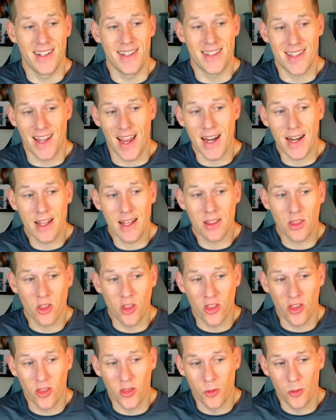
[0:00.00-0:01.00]
Tight end
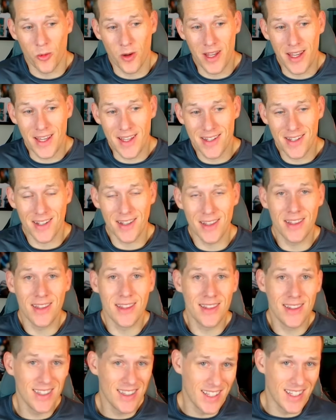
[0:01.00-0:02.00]
3 is a
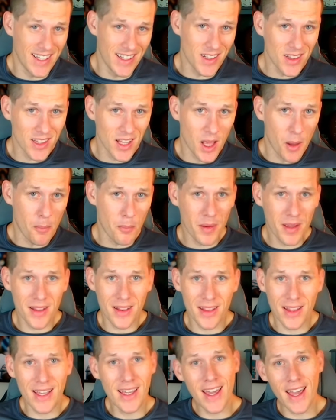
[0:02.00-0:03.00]
little up in
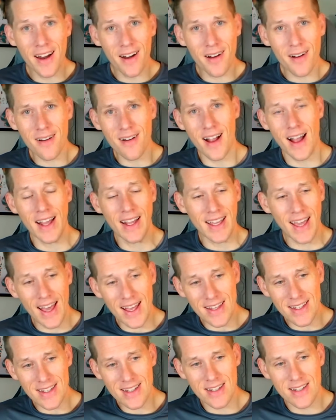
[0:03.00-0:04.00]
the air, I
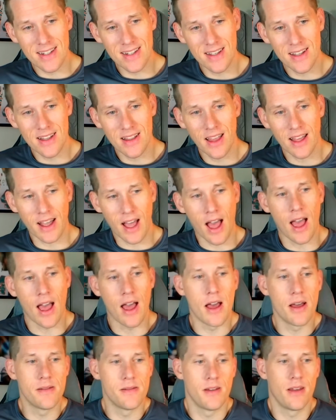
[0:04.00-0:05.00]
guess. Like,
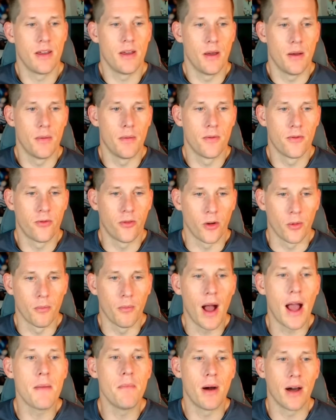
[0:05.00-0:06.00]
for
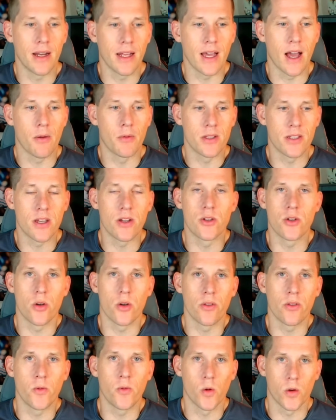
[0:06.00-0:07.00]
my money, I would say
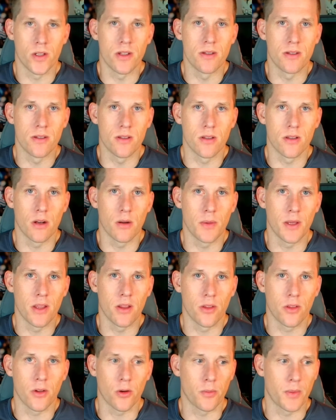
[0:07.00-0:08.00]
Jody Fortson's going to be the
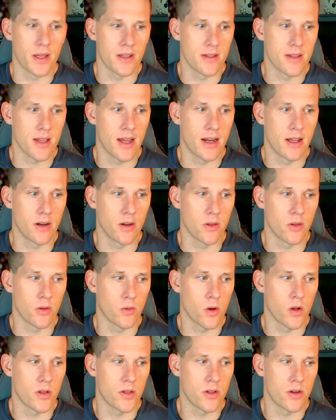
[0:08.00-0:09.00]
third best tight end on the
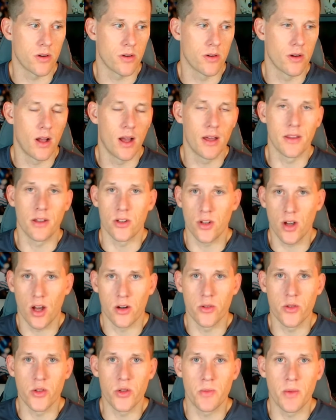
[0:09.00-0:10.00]
roster. I think
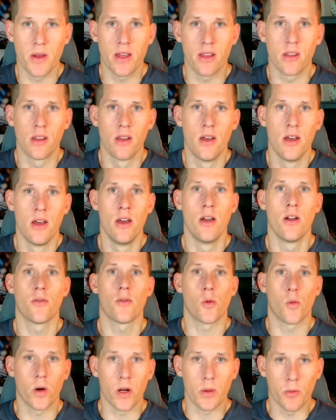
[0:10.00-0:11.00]
Jonnu Smith,
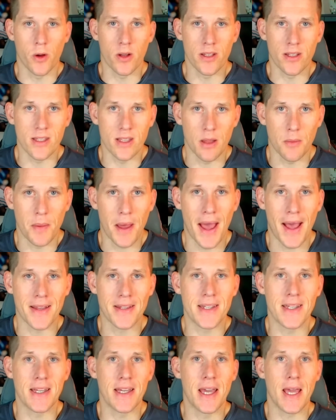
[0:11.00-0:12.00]
for what he brings in the
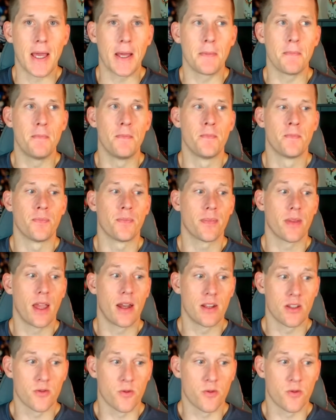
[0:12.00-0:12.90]
passing game and his